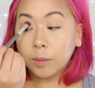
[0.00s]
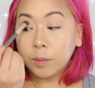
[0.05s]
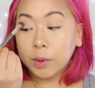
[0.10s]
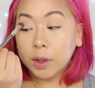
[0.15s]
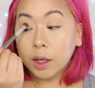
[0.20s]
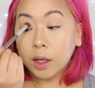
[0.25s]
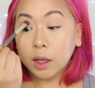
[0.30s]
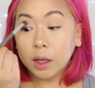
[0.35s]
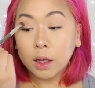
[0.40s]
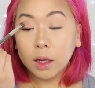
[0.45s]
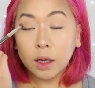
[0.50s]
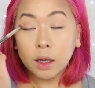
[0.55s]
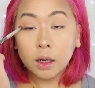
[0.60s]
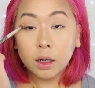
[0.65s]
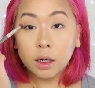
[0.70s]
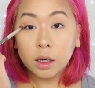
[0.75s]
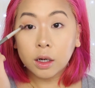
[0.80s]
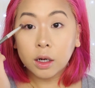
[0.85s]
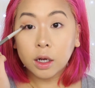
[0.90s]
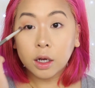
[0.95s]
pink
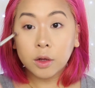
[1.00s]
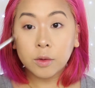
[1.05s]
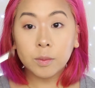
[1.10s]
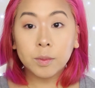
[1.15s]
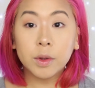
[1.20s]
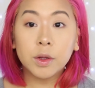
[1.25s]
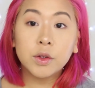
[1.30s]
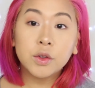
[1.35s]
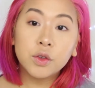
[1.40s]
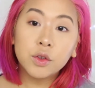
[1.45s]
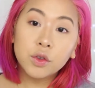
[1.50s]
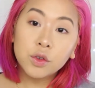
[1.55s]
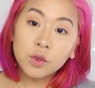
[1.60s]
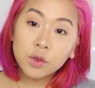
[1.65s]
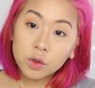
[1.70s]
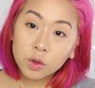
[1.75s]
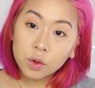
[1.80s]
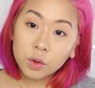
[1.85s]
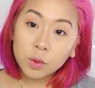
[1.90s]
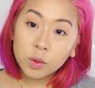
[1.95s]
hair, I've been
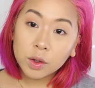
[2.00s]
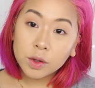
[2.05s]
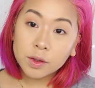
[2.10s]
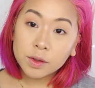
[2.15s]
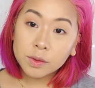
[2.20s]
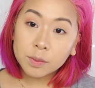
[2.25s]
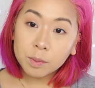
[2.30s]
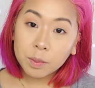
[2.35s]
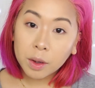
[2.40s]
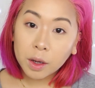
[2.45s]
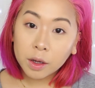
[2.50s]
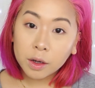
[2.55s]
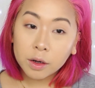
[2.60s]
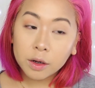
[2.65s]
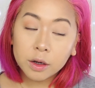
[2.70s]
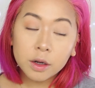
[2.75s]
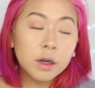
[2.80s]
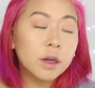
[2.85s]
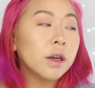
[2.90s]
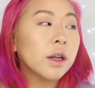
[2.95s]
so
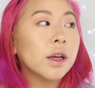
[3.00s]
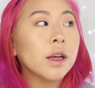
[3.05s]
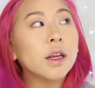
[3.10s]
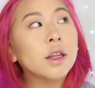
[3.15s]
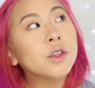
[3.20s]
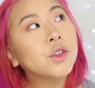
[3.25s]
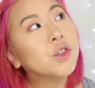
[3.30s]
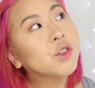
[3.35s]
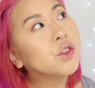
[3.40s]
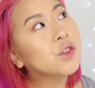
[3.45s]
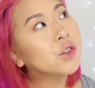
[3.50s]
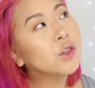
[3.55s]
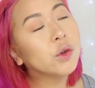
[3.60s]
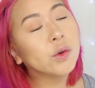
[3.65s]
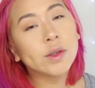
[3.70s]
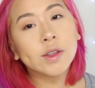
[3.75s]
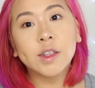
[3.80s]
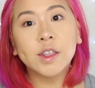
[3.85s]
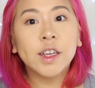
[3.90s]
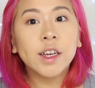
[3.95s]
inspired and just so
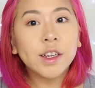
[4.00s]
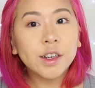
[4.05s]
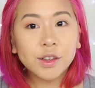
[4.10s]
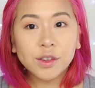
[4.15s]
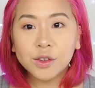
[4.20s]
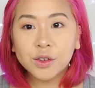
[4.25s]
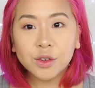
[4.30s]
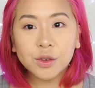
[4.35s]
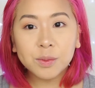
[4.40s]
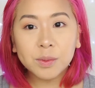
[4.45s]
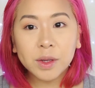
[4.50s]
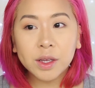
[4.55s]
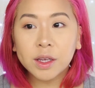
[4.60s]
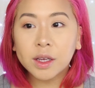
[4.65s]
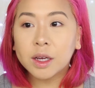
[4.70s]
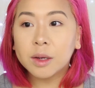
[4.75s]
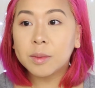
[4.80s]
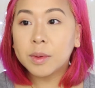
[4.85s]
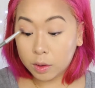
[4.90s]
excited to do makeup.